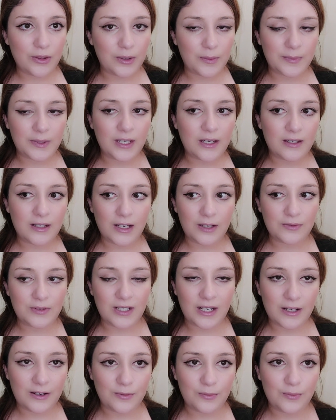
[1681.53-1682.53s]
They're gonna have to like,
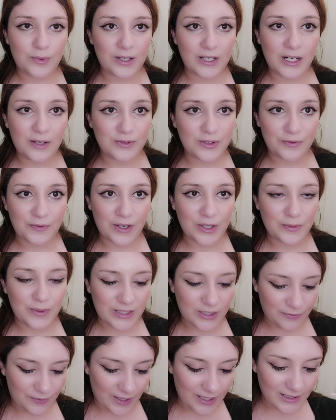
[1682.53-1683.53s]
we're gonna have to find a way to
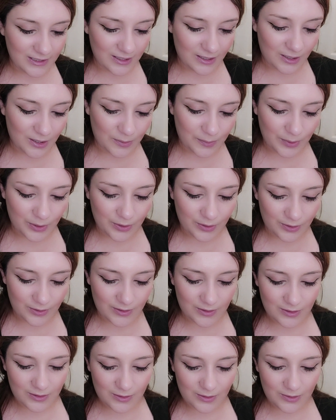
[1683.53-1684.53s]
find her, because
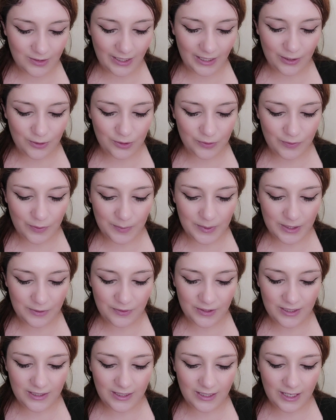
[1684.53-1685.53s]
like, God forbid, if
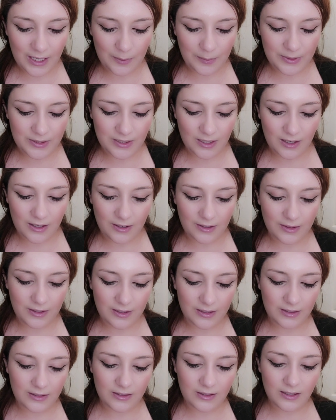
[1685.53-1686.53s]
anything happened to her,
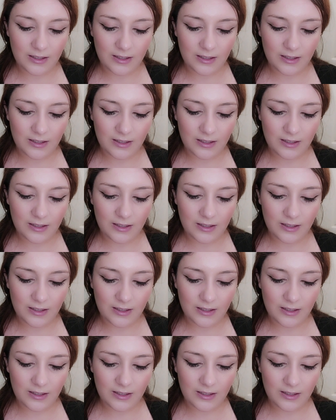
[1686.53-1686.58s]
then